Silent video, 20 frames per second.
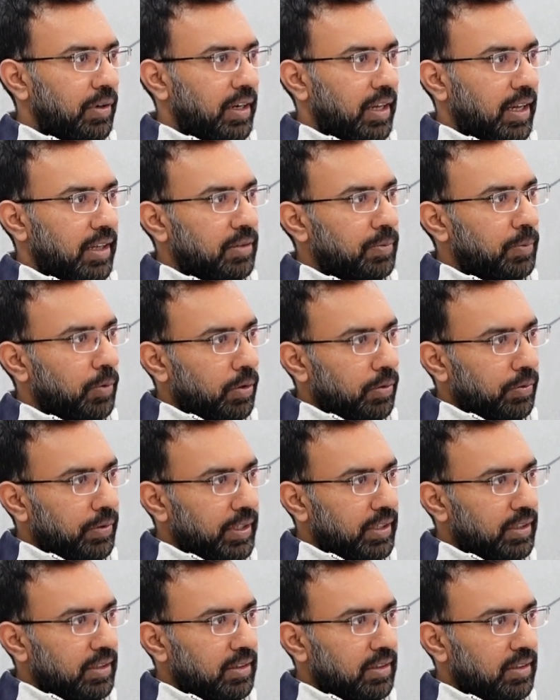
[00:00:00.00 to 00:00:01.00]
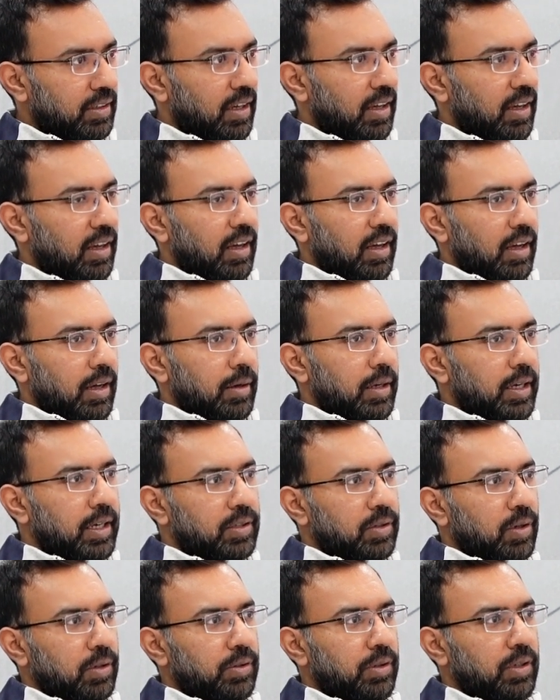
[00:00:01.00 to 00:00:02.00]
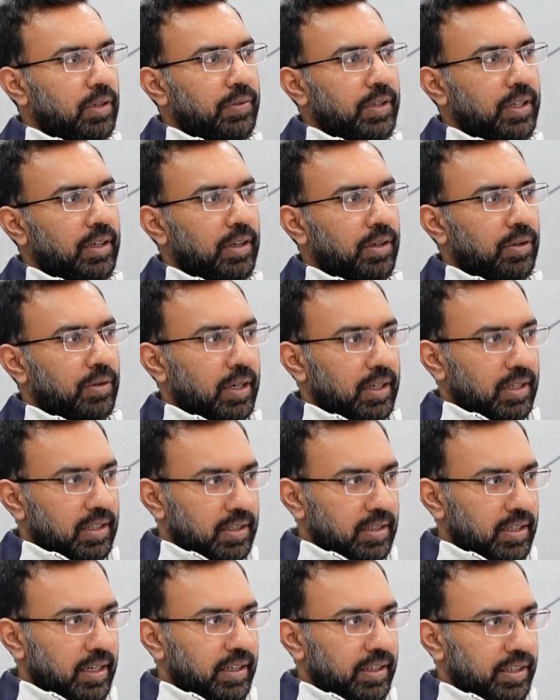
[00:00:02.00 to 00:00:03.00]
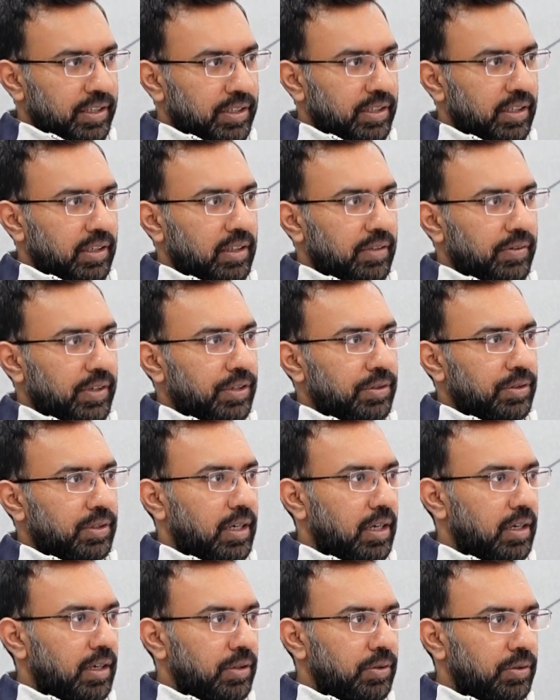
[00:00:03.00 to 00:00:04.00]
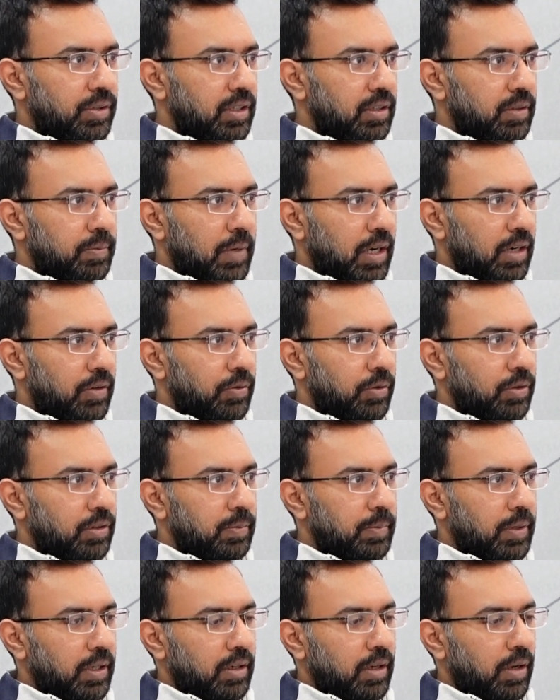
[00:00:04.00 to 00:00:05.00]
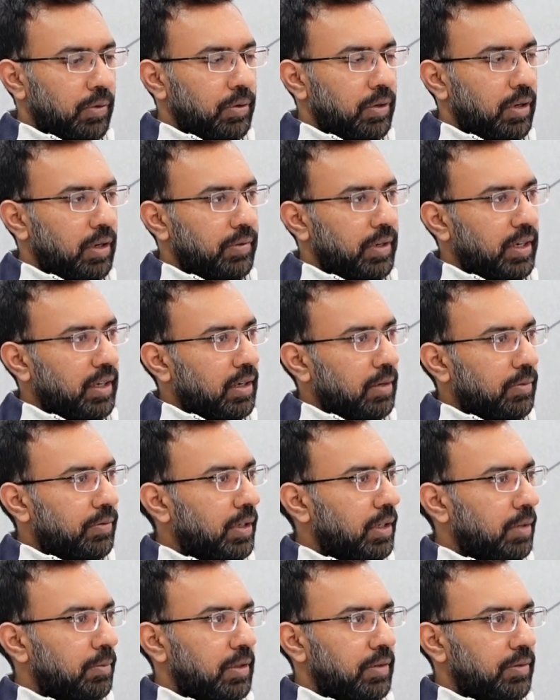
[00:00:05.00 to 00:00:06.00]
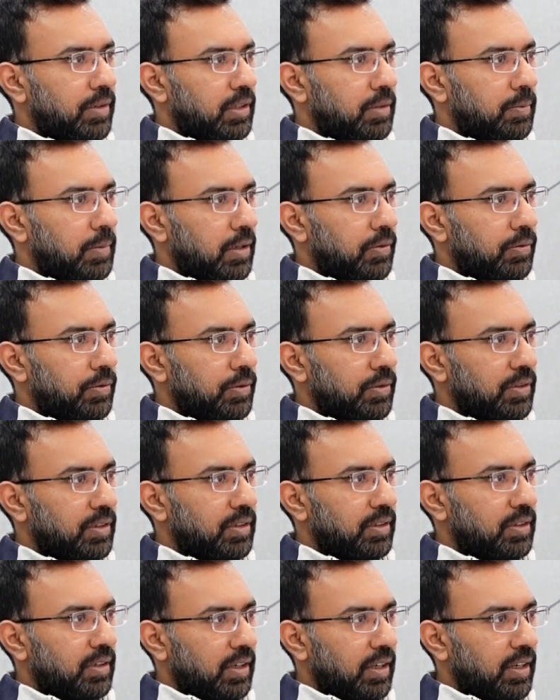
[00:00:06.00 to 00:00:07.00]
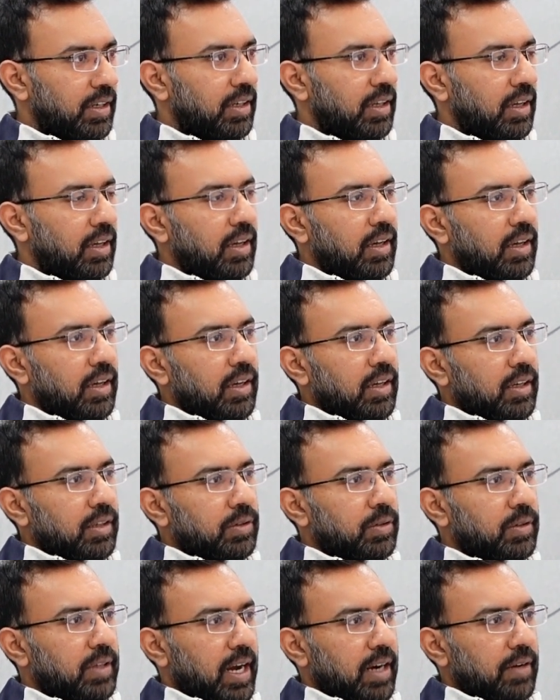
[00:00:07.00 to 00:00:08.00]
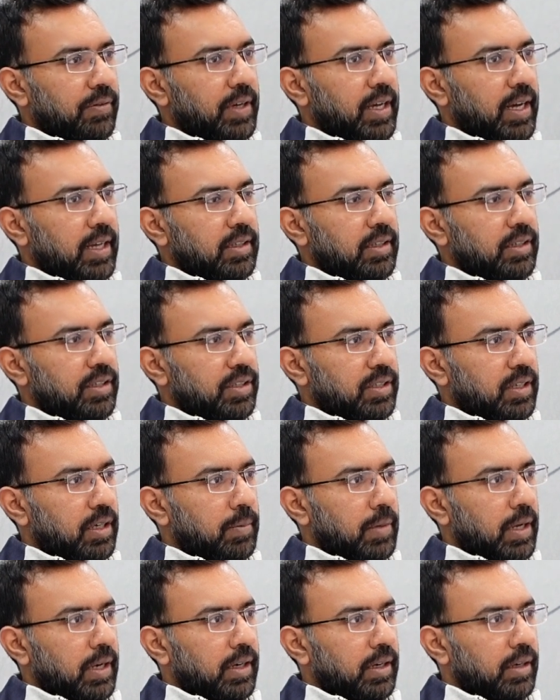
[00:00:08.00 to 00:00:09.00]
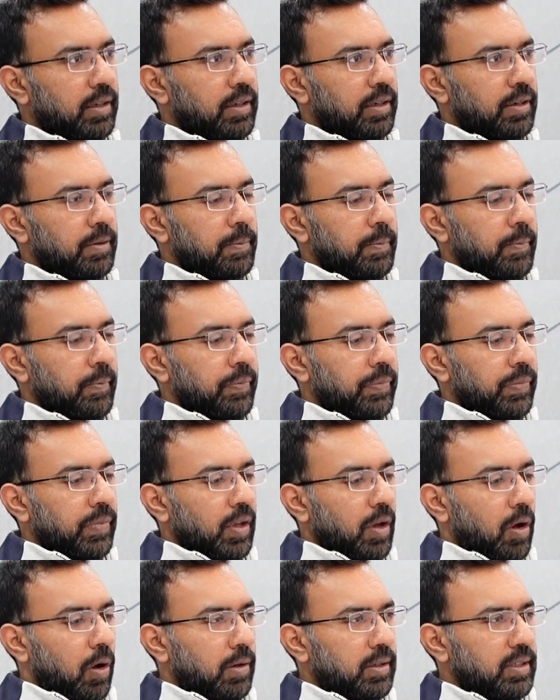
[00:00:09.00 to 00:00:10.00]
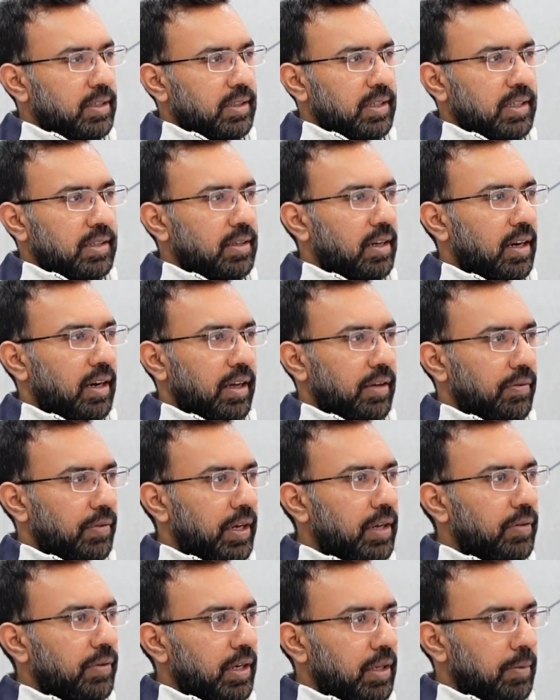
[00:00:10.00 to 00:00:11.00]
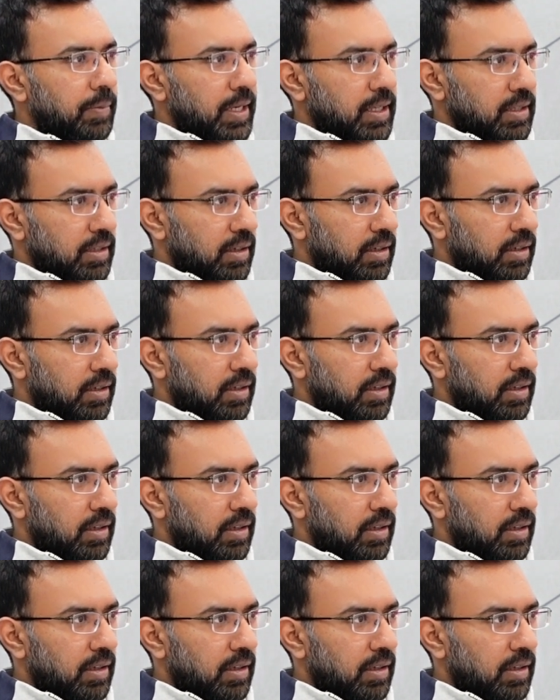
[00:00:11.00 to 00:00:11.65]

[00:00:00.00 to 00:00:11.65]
It has more features. It's also difficult to understand initially when you started using smartphones, but now you are very comfortable with smartphones, right? So that way, as a digital marketer, all these things are like very, very basic.